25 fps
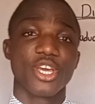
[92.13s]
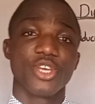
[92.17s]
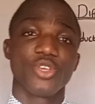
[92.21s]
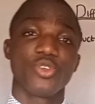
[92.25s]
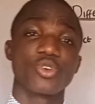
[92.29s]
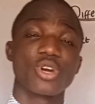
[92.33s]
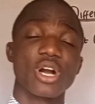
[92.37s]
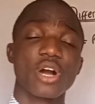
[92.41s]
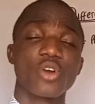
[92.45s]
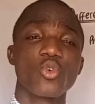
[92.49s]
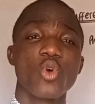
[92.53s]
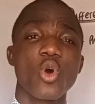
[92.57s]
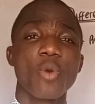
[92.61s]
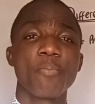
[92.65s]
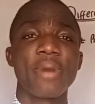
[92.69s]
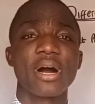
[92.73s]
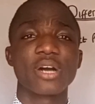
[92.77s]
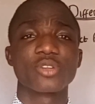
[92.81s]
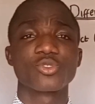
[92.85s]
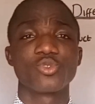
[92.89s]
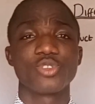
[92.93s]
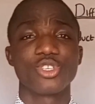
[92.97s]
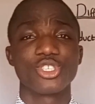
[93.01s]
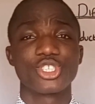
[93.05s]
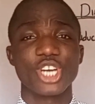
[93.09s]
You can go
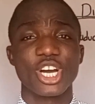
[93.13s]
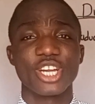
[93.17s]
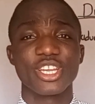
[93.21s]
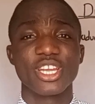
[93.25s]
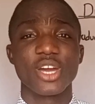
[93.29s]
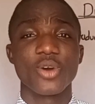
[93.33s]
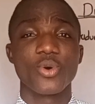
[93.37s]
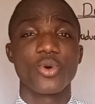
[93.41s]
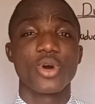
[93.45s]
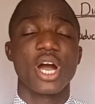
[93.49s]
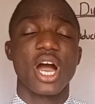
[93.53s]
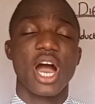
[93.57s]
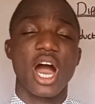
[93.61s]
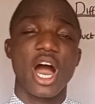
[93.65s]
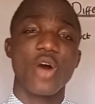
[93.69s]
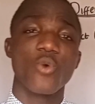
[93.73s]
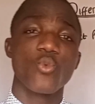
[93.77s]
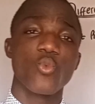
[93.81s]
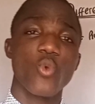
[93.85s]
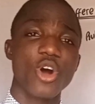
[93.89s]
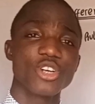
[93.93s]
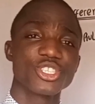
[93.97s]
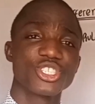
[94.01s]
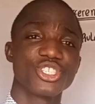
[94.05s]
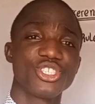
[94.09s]
back to the channel
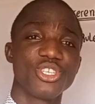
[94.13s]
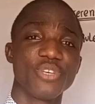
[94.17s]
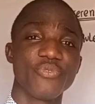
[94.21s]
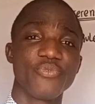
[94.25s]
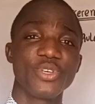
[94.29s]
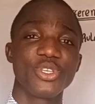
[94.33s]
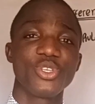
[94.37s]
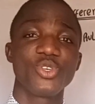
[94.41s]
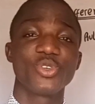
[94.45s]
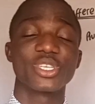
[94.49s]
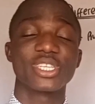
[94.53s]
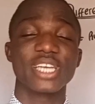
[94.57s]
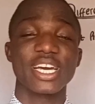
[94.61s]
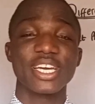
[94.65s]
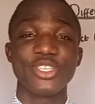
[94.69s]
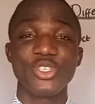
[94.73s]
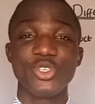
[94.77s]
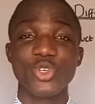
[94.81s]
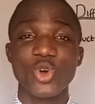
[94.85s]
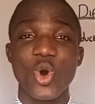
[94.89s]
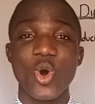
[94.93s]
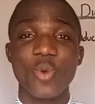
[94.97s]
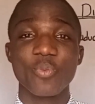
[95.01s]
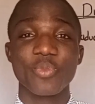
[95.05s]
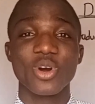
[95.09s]
and watch the video that I
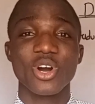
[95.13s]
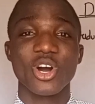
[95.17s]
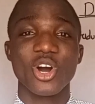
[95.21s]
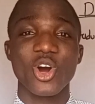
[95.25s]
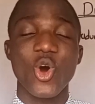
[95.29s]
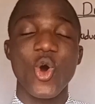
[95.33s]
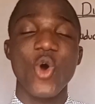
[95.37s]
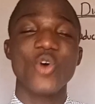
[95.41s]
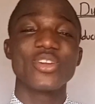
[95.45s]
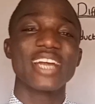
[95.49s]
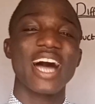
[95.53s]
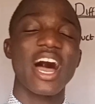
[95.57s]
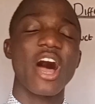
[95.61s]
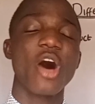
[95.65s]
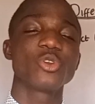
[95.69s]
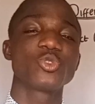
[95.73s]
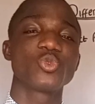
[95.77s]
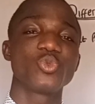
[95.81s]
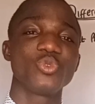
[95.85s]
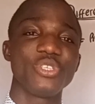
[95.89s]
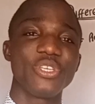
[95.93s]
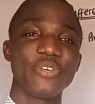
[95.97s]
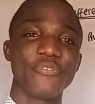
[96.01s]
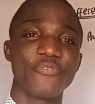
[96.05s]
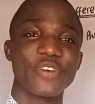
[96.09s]
dropped on how
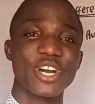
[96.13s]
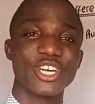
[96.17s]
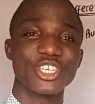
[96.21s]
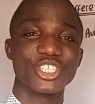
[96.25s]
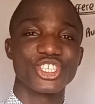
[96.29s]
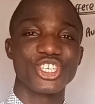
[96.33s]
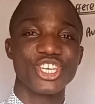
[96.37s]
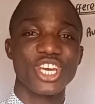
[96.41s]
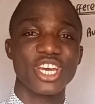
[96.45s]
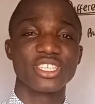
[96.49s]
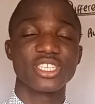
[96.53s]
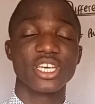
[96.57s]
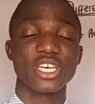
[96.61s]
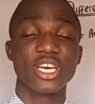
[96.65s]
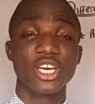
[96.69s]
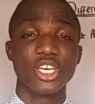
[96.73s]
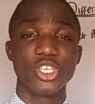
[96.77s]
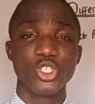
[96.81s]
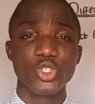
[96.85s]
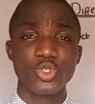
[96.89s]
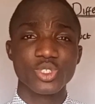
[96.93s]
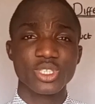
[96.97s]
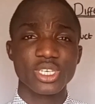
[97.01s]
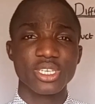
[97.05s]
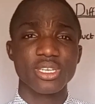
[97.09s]
to differentiate
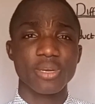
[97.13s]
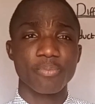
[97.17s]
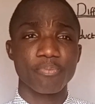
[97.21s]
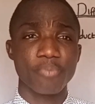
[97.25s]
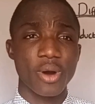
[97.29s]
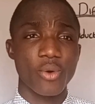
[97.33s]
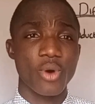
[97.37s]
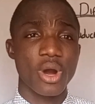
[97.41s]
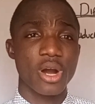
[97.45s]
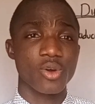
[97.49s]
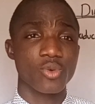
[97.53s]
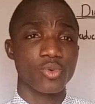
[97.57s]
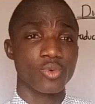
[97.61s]
using the power